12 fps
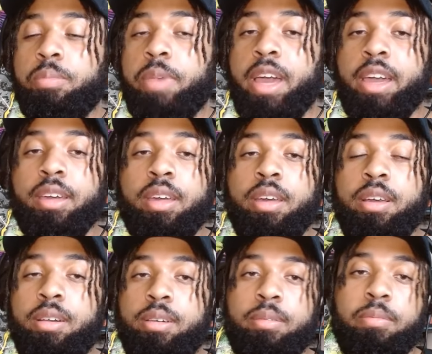You know, back
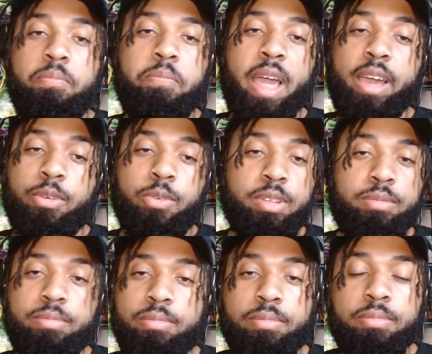back
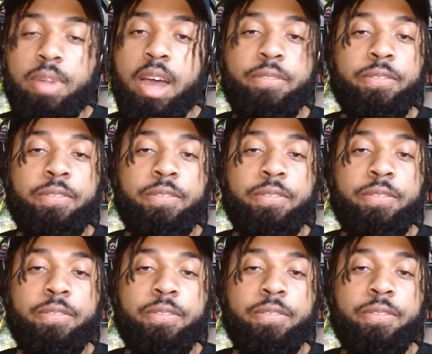when